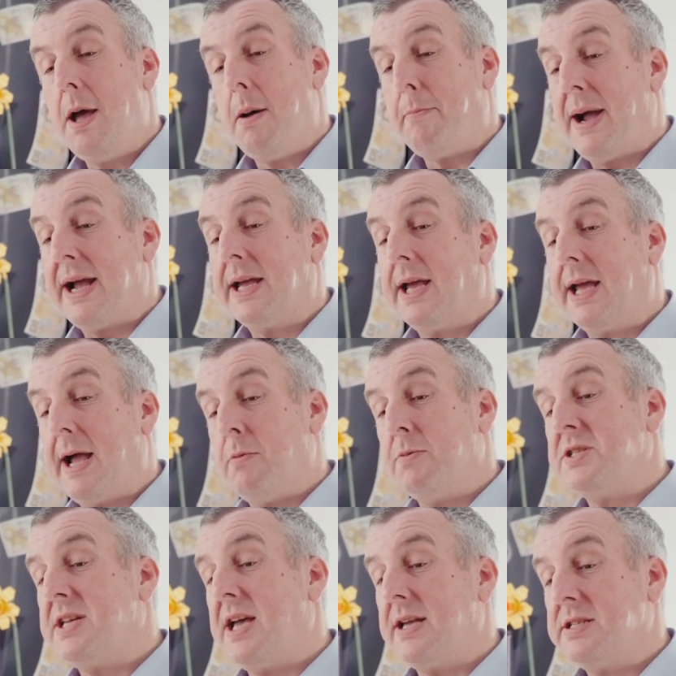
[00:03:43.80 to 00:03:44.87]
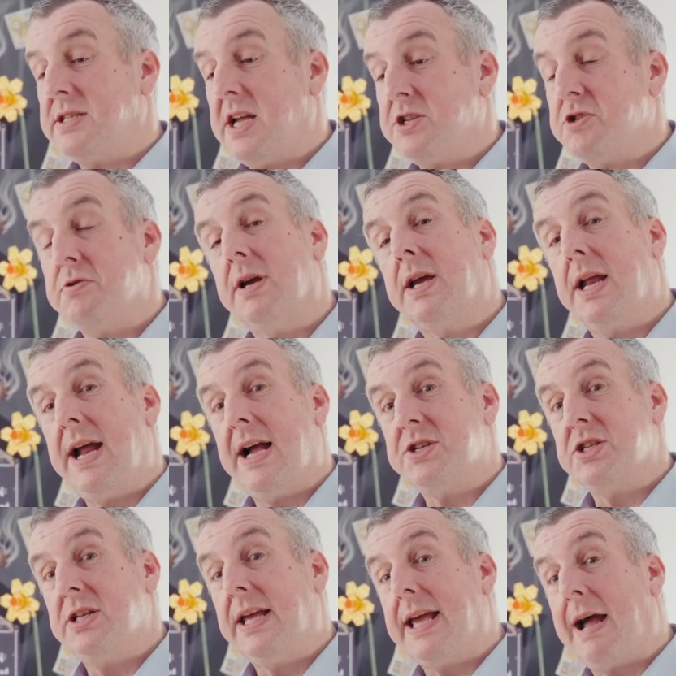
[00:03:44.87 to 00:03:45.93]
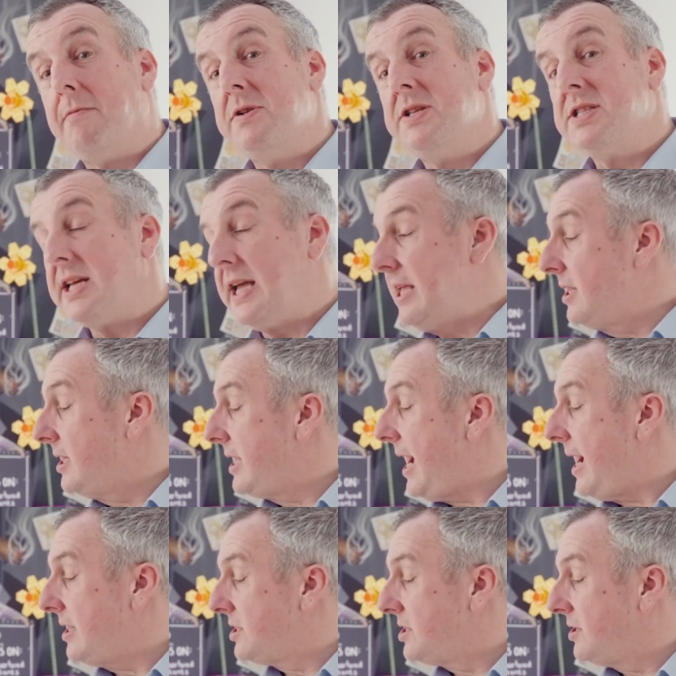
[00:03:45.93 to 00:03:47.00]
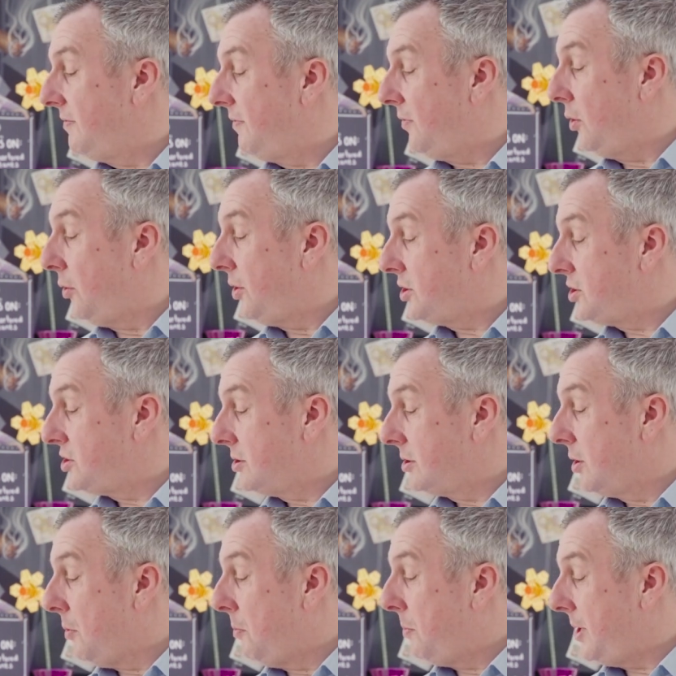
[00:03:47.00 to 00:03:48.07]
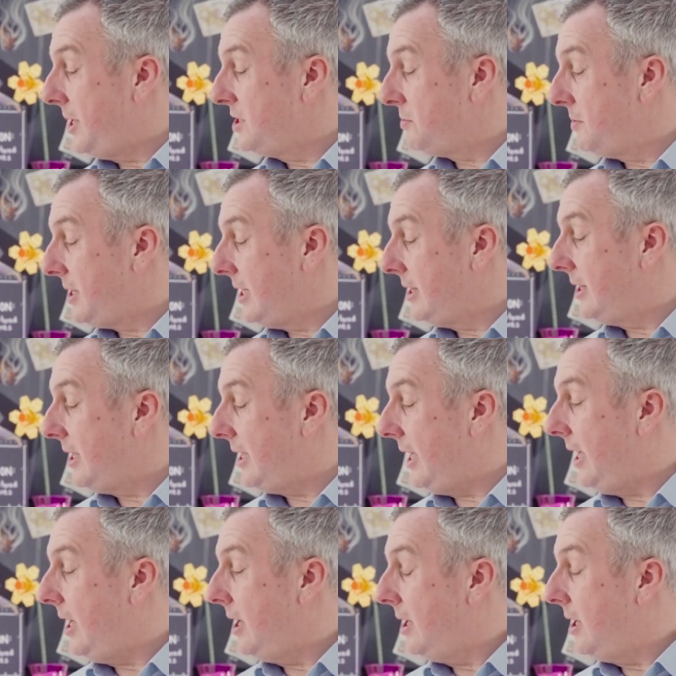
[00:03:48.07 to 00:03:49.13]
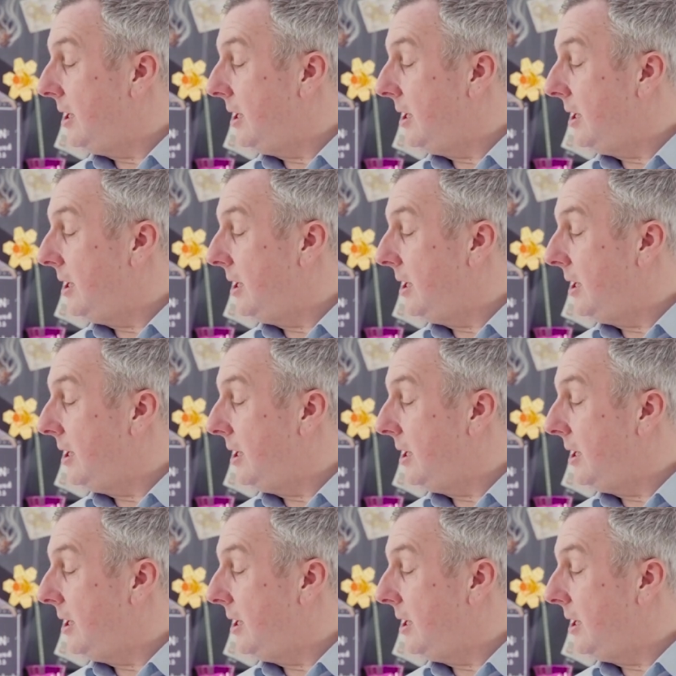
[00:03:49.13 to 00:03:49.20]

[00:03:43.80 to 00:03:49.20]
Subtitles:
bank accounts, etc., can actually guarantee the debts of other companies within the